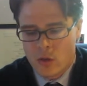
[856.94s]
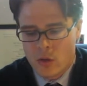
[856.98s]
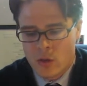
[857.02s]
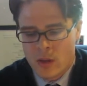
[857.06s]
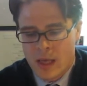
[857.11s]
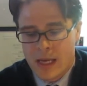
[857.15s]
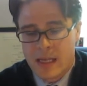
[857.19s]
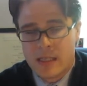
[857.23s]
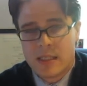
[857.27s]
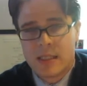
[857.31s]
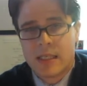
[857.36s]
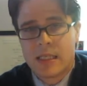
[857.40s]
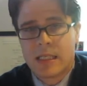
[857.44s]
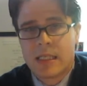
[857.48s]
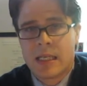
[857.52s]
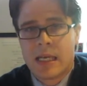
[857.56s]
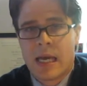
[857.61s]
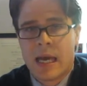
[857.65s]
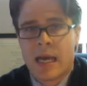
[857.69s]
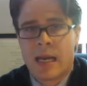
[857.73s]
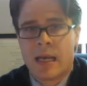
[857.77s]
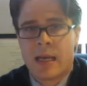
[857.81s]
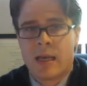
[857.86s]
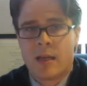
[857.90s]
They did
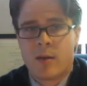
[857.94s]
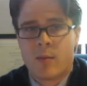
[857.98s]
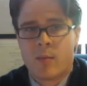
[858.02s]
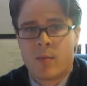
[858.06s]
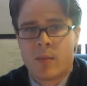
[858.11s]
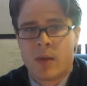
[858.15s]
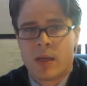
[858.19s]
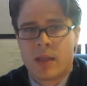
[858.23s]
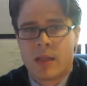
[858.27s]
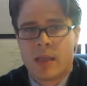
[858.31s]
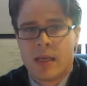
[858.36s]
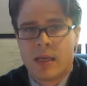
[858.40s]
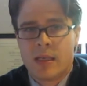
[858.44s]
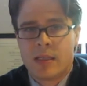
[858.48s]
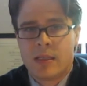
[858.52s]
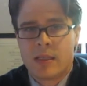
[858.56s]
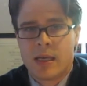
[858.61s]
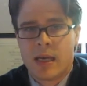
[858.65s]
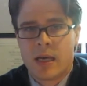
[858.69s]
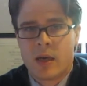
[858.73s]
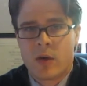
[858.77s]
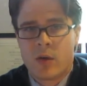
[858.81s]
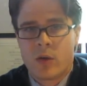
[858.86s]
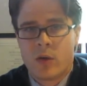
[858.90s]
get it, but they
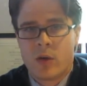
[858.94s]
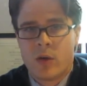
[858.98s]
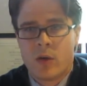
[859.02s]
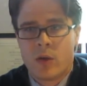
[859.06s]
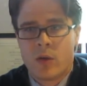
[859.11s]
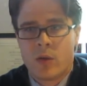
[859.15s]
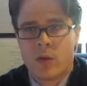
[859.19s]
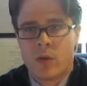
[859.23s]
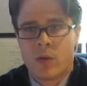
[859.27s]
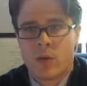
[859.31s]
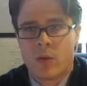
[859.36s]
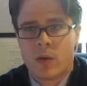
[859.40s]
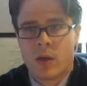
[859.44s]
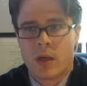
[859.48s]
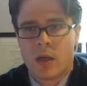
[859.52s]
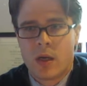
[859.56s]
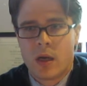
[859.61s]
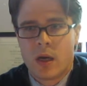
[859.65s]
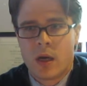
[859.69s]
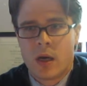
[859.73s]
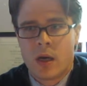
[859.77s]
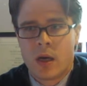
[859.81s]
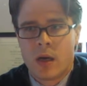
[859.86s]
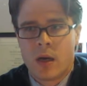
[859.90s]
tell you
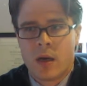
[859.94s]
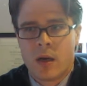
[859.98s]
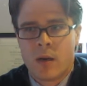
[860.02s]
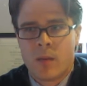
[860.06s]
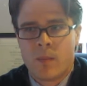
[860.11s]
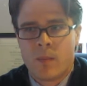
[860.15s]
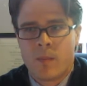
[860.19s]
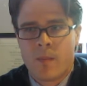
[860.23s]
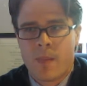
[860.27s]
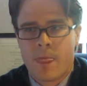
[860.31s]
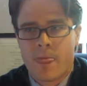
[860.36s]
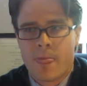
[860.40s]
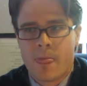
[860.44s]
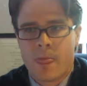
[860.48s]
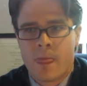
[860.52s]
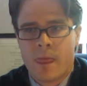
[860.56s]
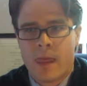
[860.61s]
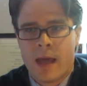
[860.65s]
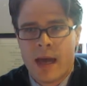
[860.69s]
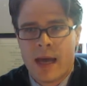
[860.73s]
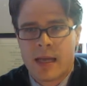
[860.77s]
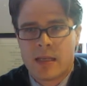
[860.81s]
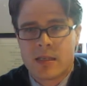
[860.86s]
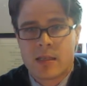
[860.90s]

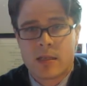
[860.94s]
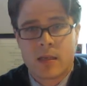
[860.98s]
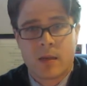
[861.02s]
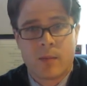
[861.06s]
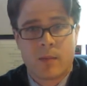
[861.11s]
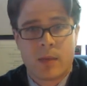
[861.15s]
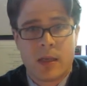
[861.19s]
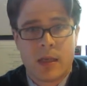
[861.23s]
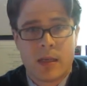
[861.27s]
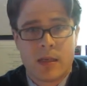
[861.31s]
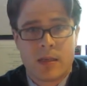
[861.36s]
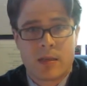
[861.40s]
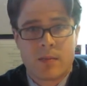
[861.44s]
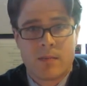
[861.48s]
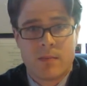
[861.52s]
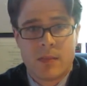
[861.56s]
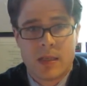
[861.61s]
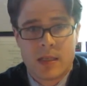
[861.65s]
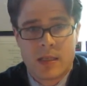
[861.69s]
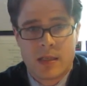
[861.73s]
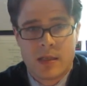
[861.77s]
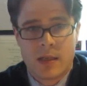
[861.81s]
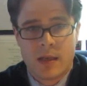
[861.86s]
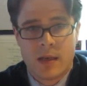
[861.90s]
that something is
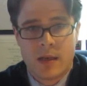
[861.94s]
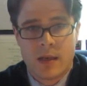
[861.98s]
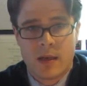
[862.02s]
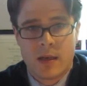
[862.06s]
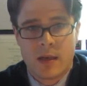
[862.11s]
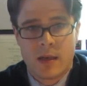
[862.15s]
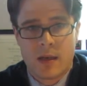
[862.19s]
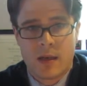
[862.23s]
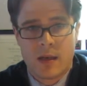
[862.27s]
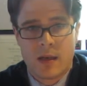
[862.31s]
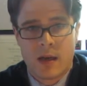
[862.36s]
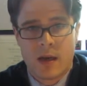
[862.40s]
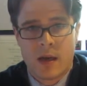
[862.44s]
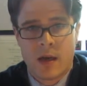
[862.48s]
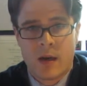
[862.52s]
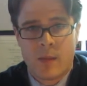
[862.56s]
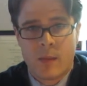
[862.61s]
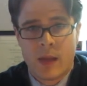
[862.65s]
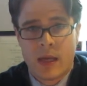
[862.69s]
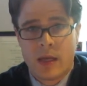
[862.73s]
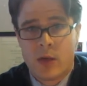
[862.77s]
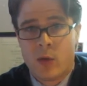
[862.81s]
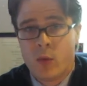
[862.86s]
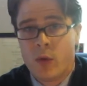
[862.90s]
missing,
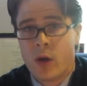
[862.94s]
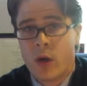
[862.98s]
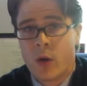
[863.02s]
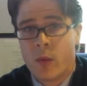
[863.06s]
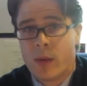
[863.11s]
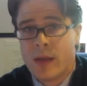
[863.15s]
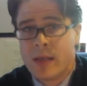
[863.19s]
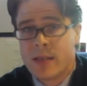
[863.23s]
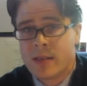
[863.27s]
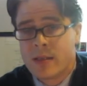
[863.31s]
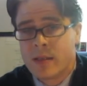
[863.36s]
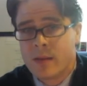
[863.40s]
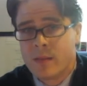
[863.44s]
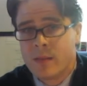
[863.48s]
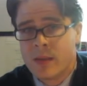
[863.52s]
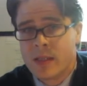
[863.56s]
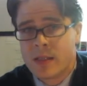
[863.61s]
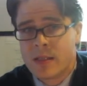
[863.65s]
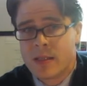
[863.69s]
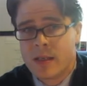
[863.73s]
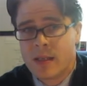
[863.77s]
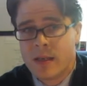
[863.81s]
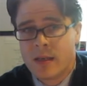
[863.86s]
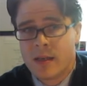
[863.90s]
that you know isn't
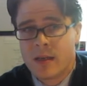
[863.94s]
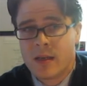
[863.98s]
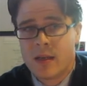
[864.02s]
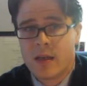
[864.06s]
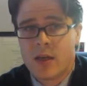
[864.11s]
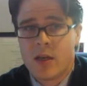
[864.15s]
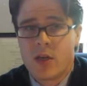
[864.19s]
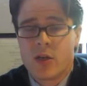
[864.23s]
missing.